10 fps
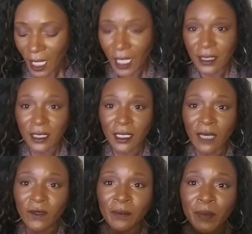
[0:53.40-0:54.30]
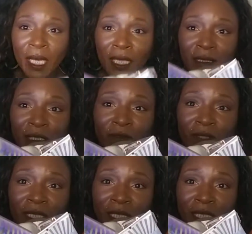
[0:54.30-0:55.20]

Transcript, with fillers: I just have a basket full of